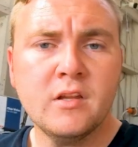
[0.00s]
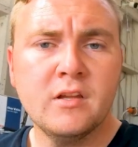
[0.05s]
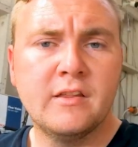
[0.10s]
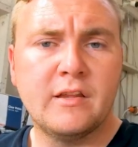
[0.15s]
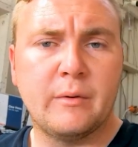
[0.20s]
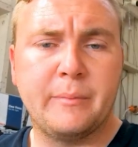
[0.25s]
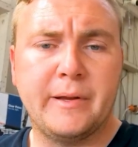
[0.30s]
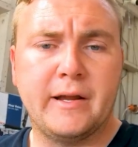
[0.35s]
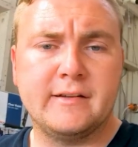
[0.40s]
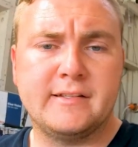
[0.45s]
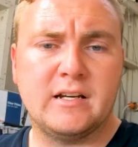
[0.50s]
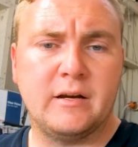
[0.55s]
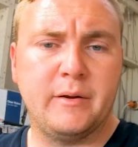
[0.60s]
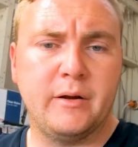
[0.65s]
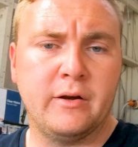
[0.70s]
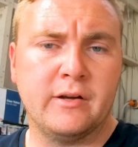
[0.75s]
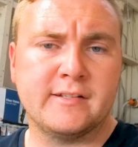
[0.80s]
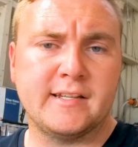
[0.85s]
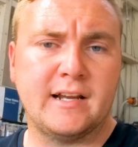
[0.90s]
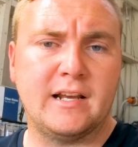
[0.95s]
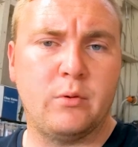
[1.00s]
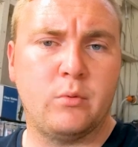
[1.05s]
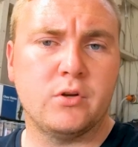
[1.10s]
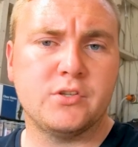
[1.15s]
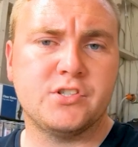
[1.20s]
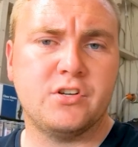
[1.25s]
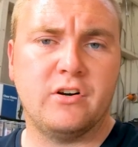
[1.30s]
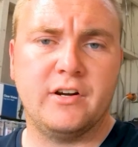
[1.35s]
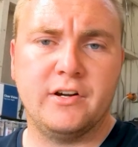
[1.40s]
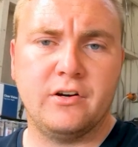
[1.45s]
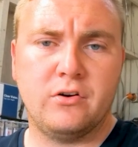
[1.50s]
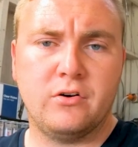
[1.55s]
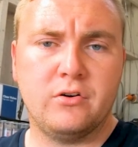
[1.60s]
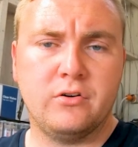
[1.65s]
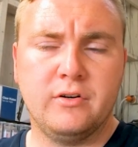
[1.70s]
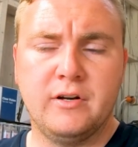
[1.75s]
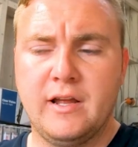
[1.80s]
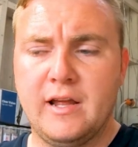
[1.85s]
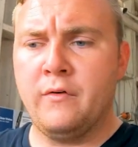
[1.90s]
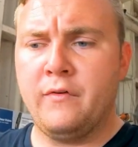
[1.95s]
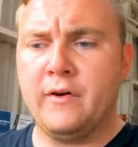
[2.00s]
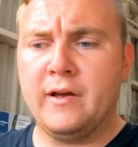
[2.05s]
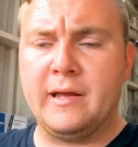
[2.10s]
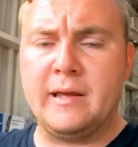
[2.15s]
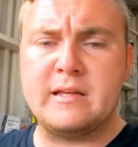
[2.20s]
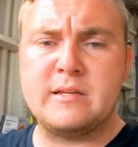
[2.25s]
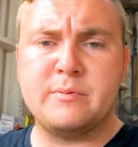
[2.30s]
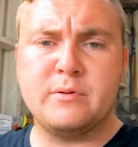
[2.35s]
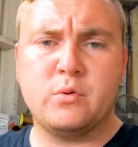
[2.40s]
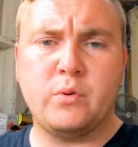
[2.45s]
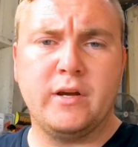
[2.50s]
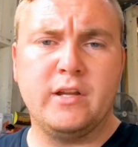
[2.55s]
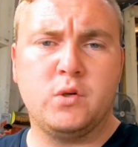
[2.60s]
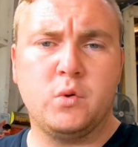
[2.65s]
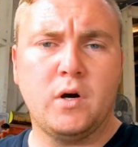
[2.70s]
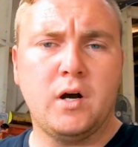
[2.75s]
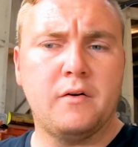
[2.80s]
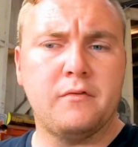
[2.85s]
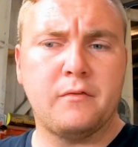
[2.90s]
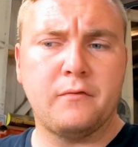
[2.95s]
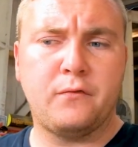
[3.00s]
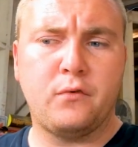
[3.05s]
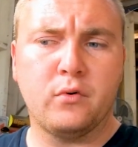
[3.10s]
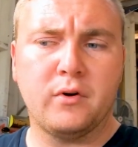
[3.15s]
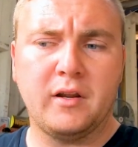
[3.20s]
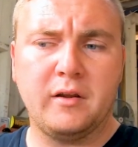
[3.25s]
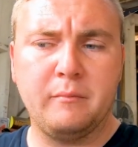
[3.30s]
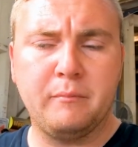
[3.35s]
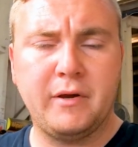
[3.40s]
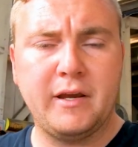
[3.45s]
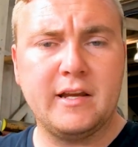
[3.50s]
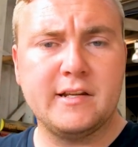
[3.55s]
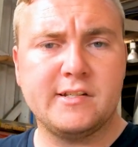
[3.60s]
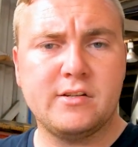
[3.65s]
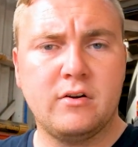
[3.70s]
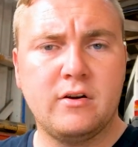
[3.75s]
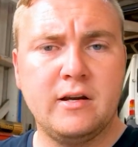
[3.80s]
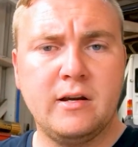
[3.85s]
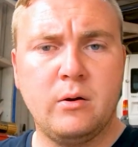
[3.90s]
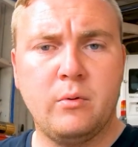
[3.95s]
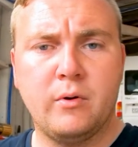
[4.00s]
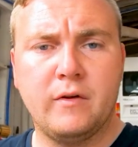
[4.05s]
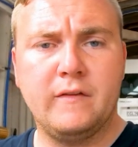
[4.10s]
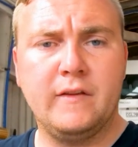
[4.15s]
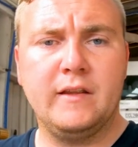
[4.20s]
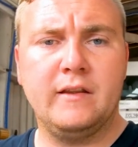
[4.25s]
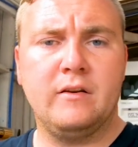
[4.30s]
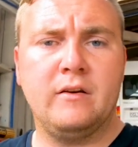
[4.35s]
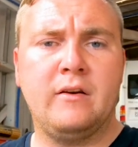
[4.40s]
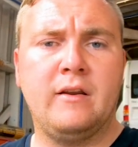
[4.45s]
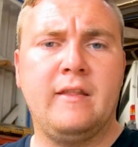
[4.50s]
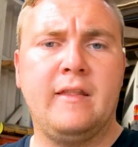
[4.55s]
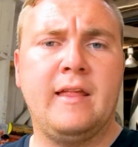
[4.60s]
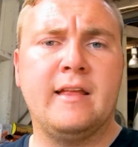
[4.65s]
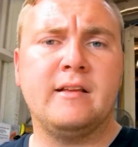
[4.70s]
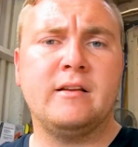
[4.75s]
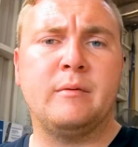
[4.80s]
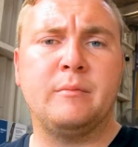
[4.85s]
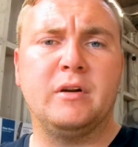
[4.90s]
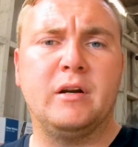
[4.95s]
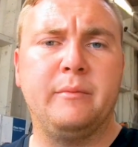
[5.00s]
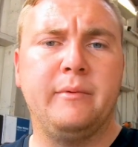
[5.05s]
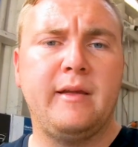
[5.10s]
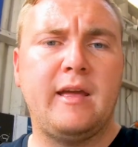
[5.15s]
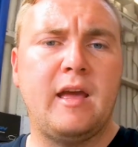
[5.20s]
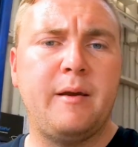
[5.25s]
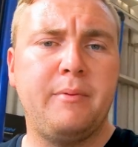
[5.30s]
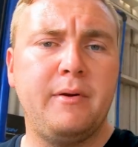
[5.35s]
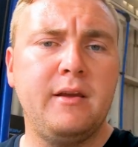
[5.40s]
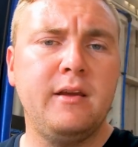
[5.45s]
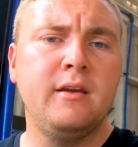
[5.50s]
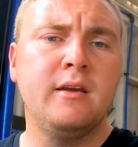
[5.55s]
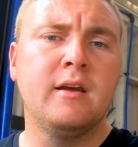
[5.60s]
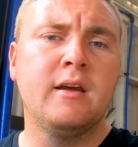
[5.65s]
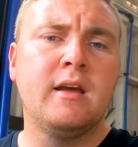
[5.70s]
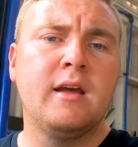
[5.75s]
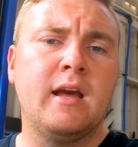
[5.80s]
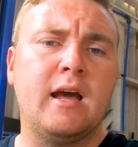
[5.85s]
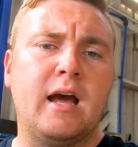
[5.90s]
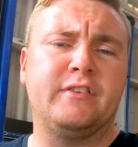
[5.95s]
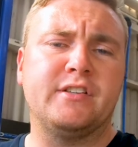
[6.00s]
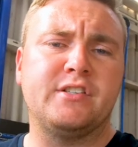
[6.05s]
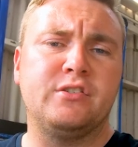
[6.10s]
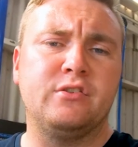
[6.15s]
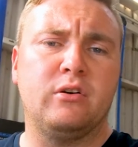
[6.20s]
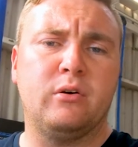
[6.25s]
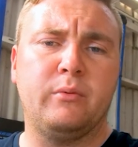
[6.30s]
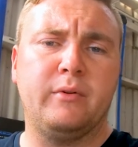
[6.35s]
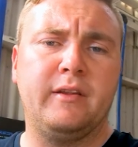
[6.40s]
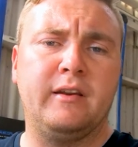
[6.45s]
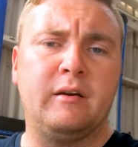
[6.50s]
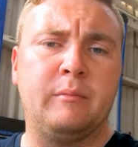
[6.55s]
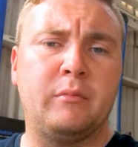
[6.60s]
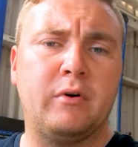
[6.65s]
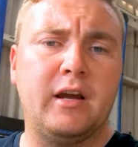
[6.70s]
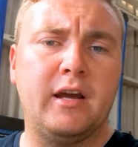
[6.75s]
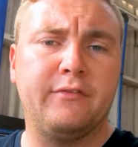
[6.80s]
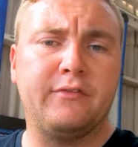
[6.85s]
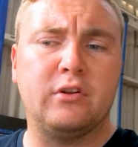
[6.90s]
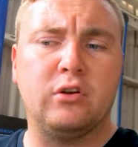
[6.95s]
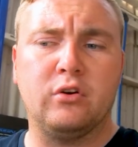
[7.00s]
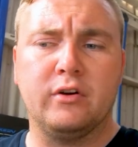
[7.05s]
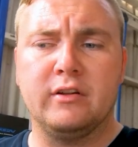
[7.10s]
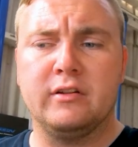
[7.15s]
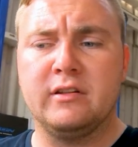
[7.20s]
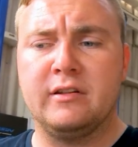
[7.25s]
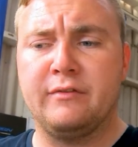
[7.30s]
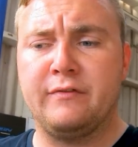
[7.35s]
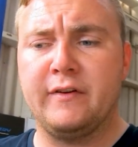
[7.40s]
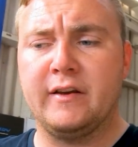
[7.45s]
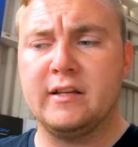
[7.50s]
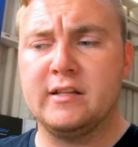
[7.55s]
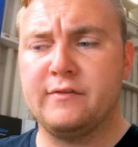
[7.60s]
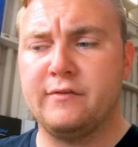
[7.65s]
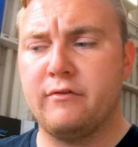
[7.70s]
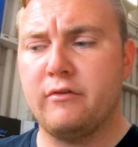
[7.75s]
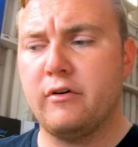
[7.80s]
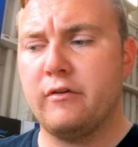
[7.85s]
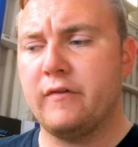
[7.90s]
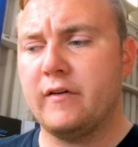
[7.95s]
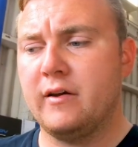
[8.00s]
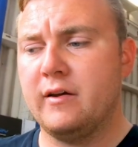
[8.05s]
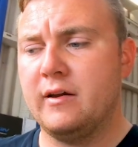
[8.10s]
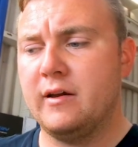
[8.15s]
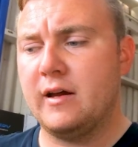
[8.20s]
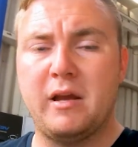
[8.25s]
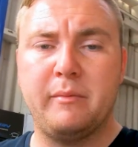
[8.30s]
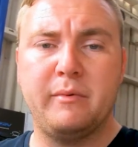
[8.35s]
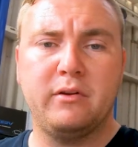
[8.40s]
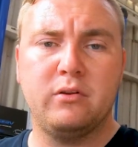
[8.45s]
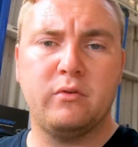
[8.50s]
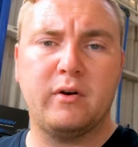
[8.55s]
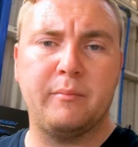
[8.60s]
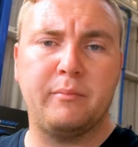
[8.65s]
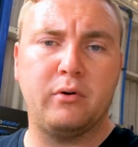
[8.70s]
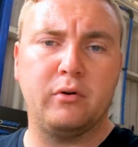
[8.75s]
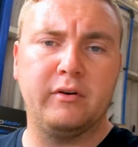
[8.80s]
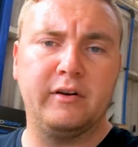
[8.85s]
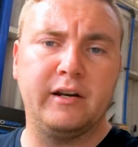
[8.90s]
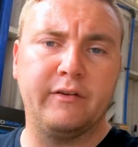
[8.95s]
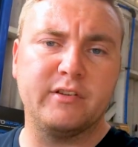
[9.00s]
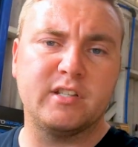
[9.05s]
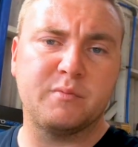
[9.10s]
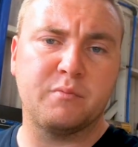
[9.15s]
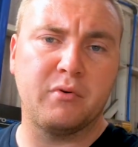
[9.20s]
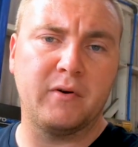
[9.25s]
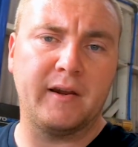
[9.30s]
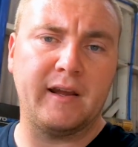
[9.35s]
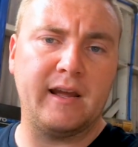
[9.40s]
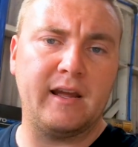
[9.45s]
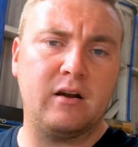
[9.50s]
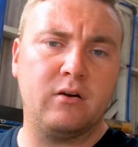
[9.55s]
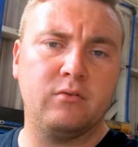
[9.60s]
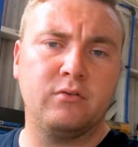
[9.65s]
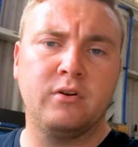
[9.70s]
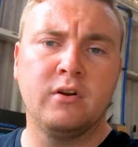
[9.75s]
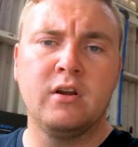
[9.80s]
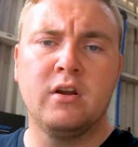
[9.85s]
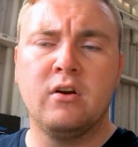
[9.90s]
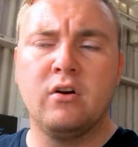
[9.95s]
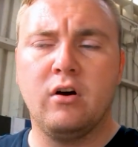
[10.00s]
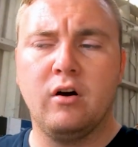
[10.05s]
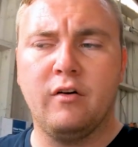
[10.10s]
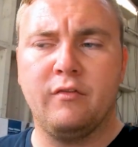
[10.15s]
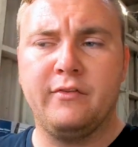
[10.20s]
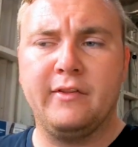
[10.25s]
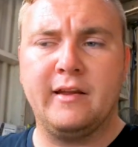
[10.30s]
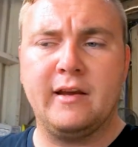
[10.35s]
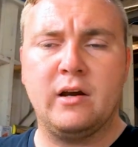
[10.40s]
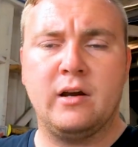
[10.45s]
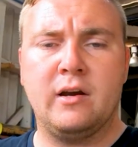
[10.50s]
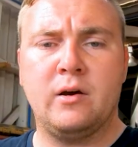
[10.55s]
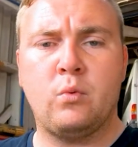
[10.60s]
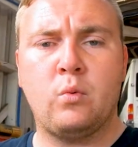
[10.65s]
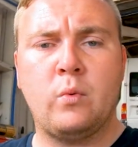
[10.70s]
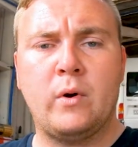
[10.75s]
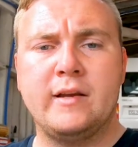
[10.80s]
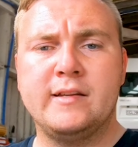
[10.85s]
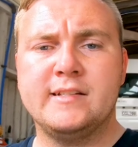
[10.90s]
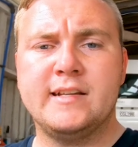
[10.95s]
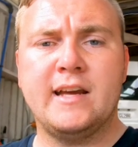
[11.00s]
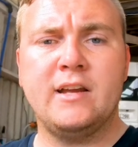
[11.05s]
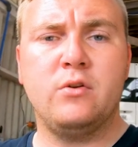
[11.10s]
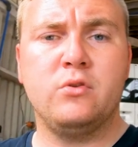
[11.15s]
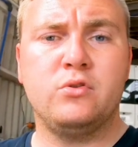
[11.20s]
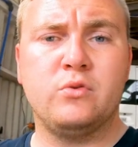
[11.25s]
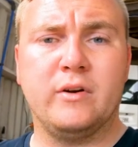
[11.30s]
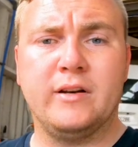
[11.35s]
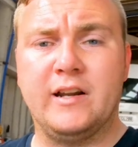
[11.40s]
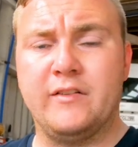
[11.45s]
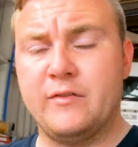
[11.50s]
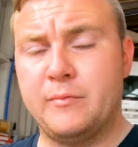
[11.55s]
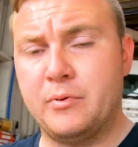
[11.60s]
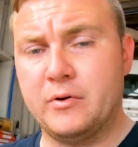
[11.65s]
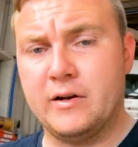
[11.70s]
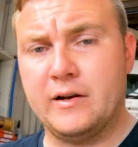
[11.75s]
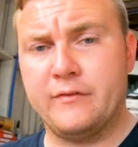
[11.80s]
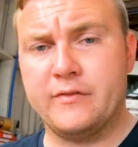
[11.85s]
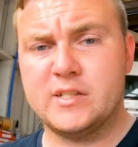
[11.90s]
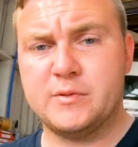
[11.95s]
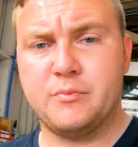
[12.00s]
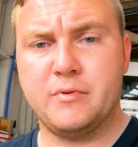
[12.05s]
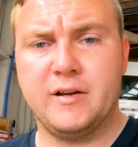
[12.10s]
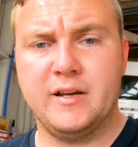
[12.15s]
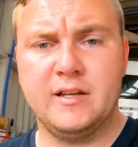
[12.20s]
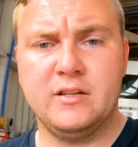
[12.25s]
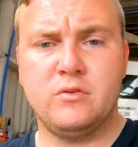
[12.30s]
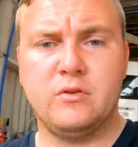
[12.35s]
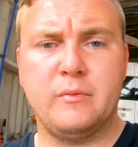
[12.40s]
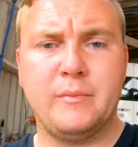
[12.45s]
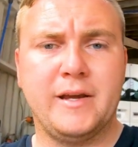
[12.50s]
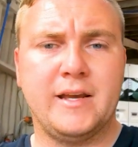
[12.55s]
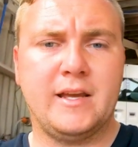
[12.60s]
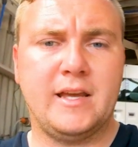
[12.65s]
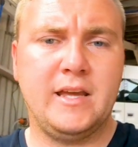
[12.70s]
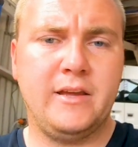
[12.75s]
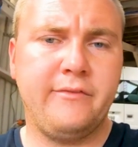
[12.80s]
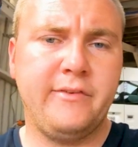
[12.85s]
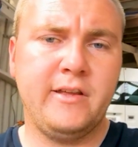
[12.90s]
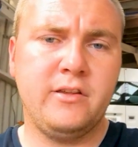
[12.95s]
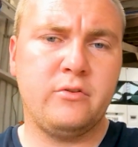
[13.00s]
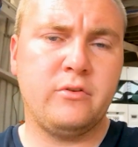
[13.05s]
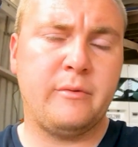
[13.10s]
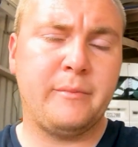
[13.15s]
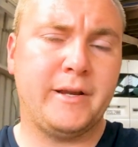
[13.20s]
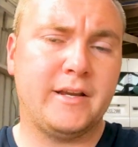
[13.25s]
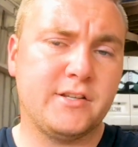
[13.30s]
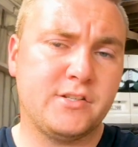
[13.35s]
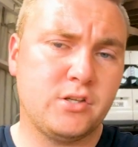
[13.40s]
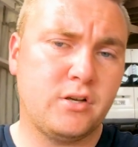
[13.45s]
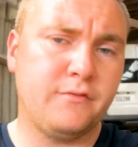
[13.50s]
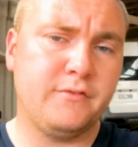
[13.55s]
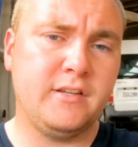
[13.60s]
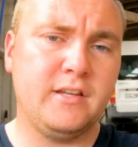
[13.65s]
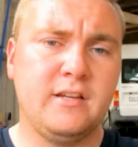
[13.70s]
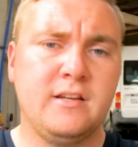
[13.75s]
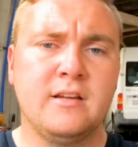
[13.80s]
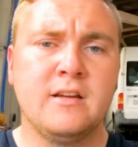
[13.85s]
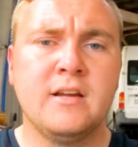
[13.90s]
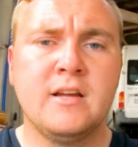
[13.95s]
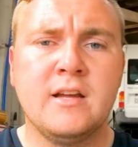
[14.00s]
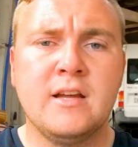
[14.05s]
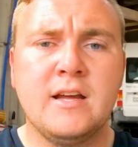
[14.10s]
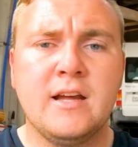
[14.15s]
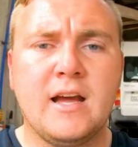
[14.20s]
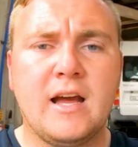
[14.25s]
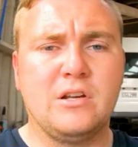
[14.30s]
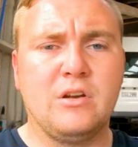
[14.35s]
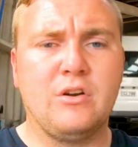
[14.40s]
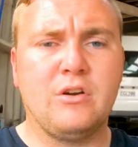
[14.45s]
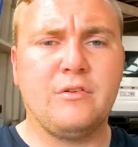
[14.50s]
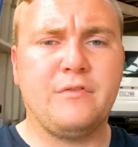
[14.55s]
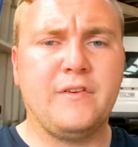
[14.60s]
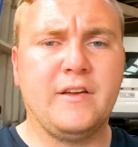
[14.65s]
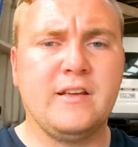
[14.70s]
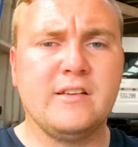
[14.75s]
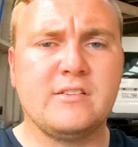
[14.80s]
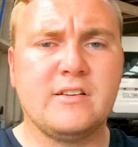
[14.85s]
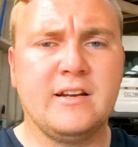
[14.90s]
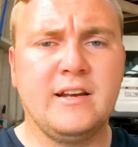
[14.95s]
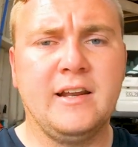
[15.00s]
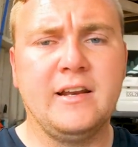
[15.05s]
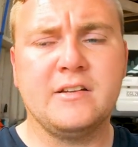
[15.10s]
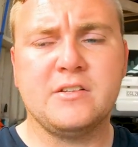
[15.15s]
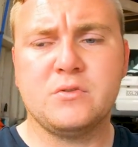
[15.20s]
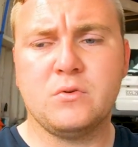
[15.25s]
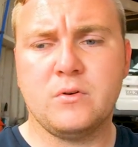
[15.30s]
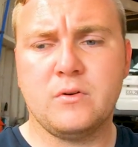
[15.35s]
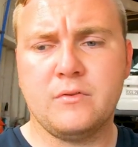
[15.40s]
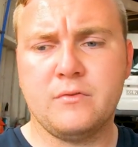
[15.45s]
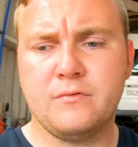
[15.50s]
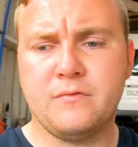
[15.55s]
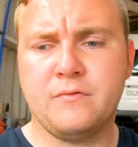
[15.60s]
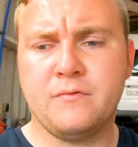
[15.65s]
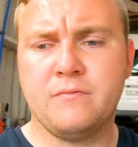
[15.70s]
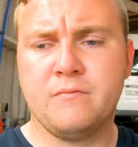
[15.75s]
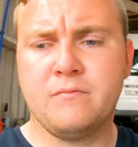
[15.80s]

They'll be able to tell me exactly what's going on. If it gets between 12 and 14 psi, well then I'm going to be happy. If it's not, well then I might have to look into things further. Maybe do I pull another spring out of the wastegate, or do I put another spring in? Do I make it heavier? Do I make it softer? There's a lot of things I need to sort of